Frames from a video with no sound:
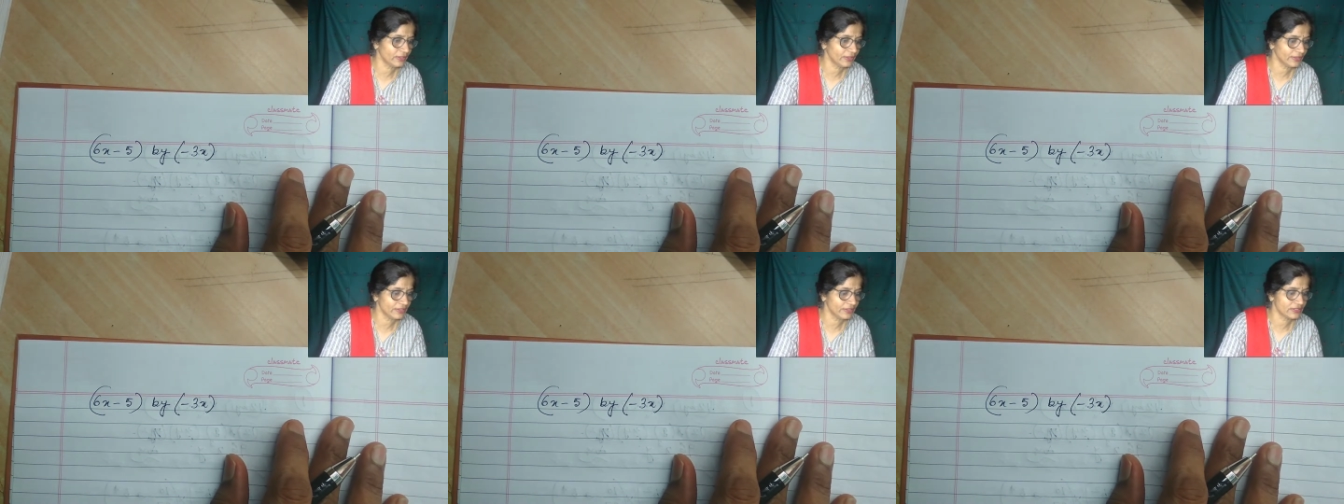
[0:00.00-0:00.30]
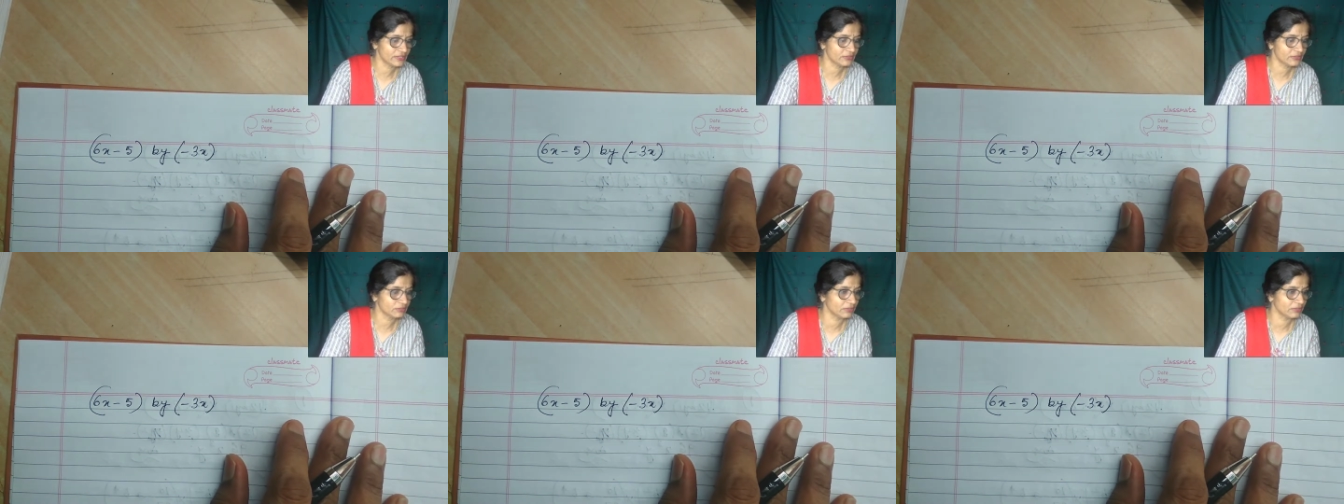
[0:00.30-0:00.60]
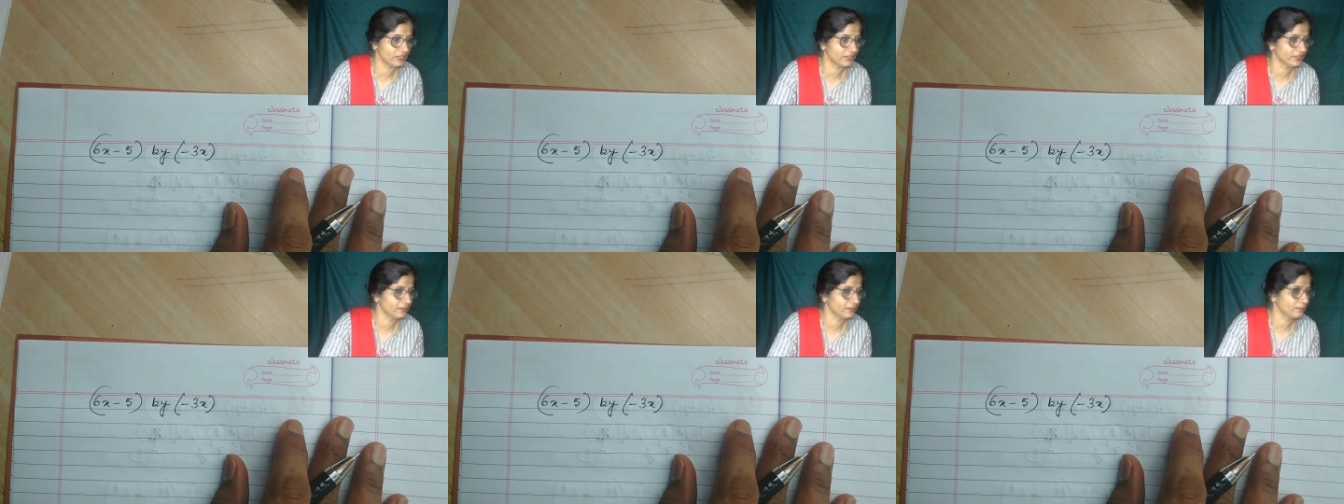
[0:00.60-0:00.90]
is
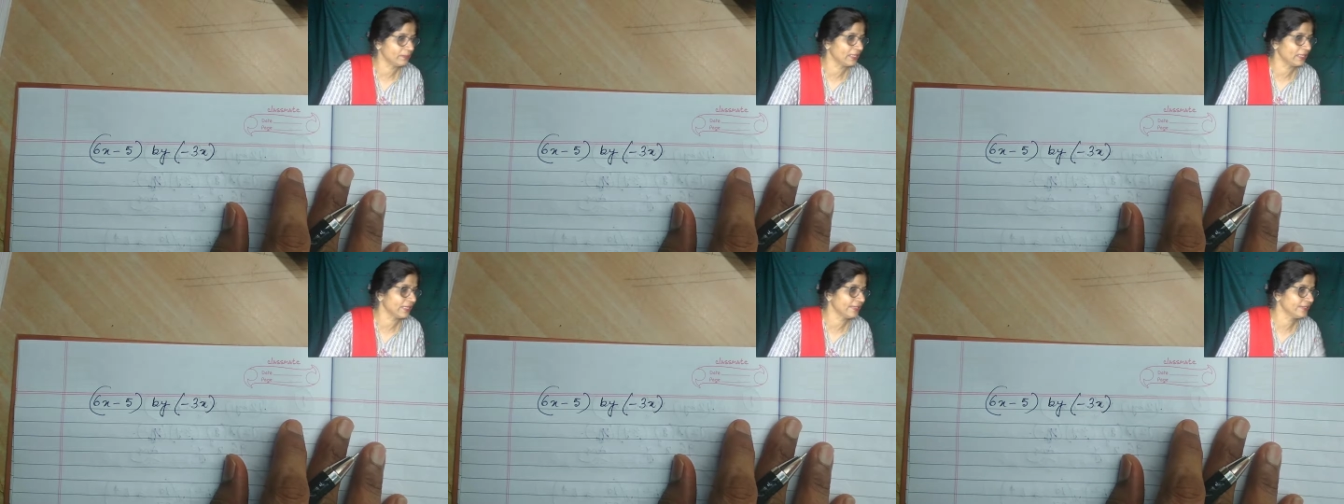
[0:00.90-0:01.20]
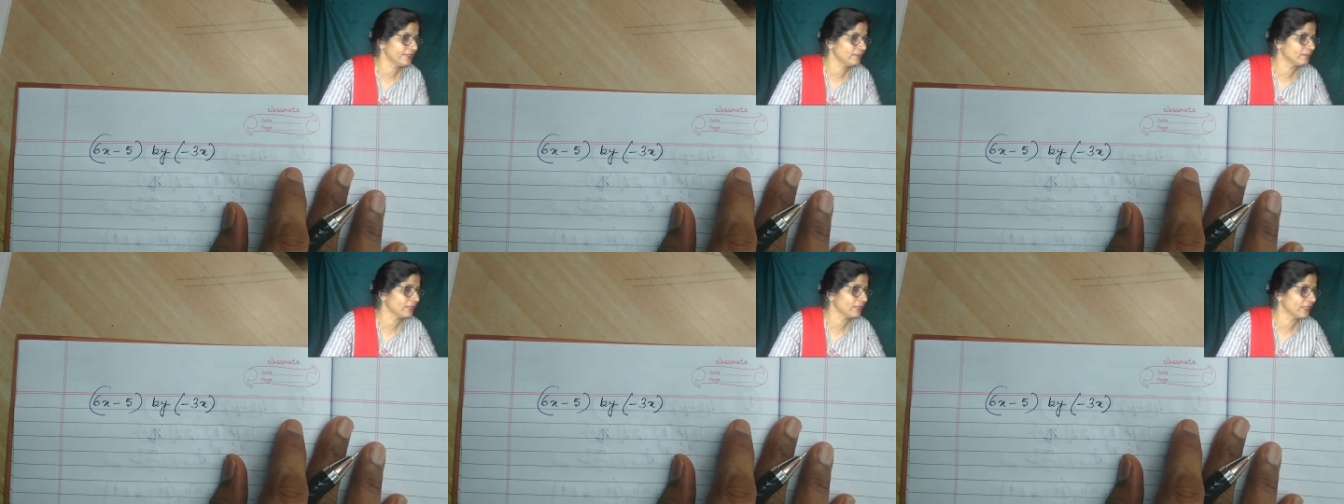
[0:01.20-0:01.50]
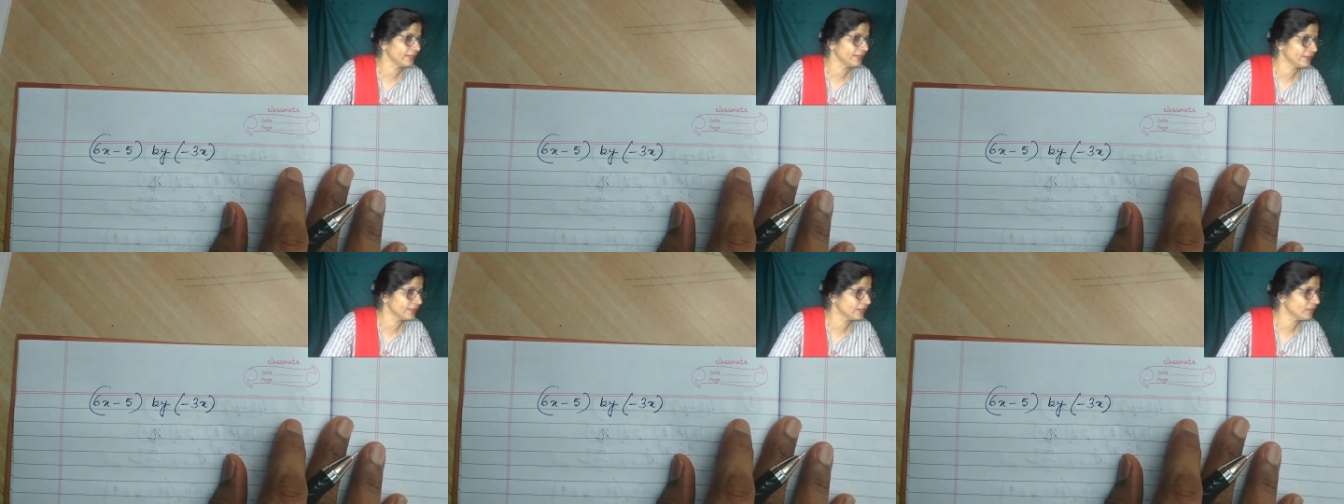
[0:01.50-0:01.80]
multiplied
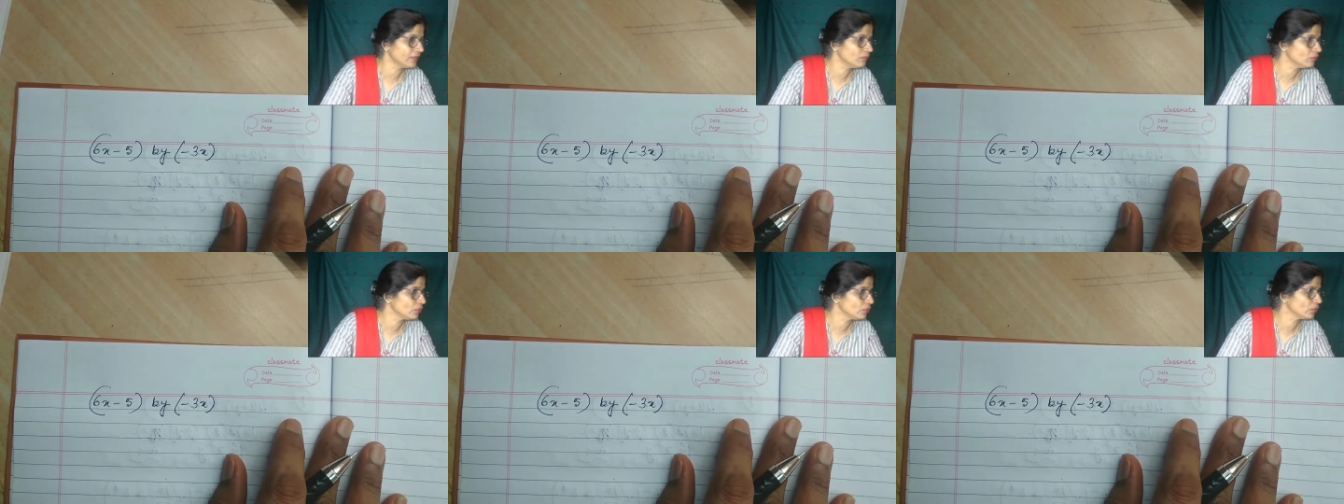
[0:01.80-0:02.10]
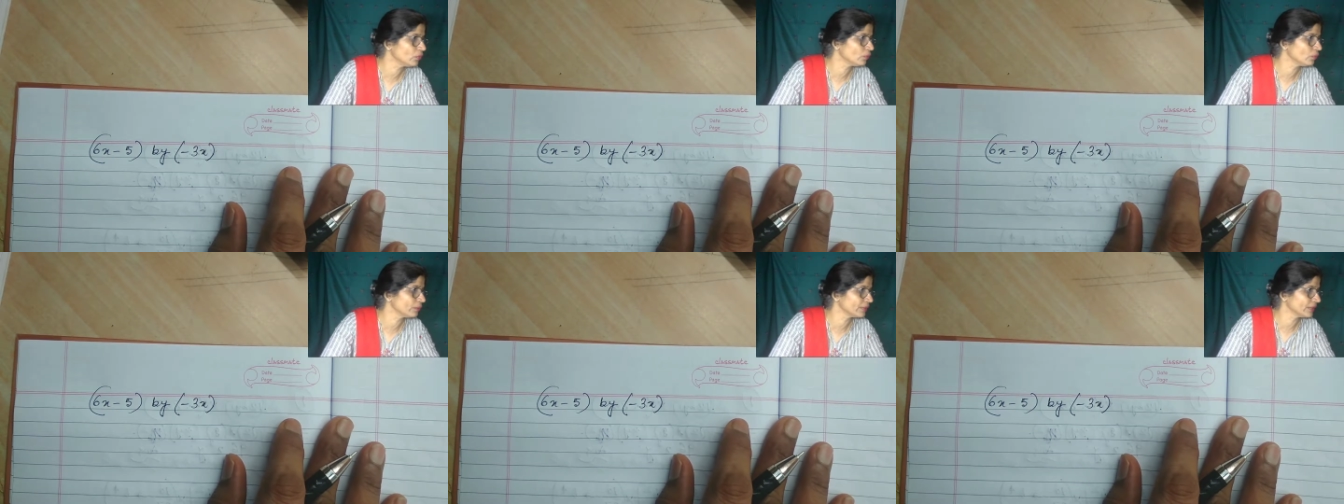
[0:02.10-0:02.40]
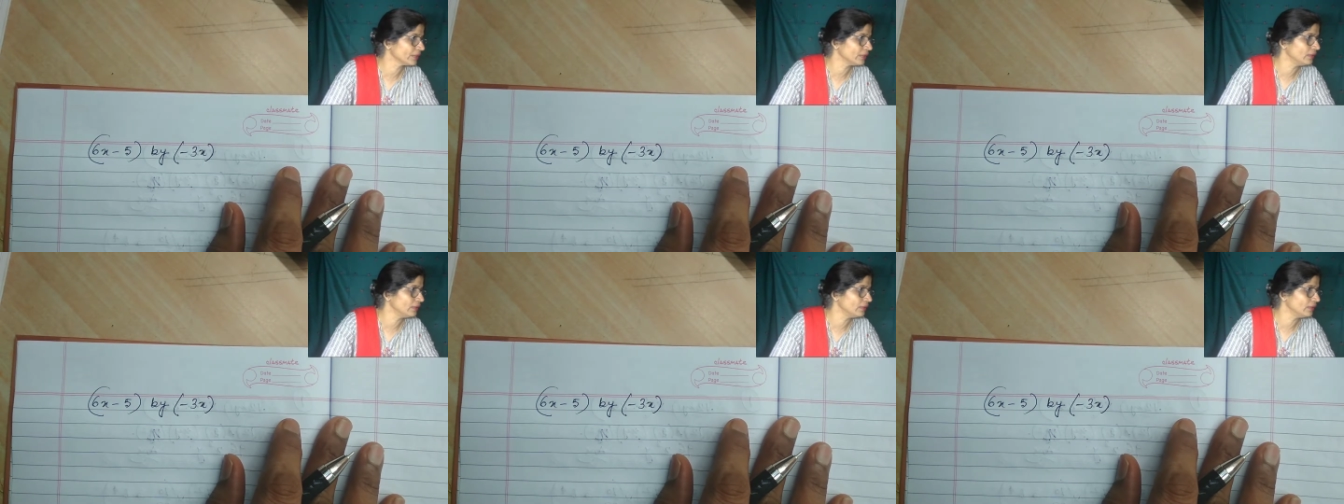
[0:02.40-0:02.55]
by a monomial.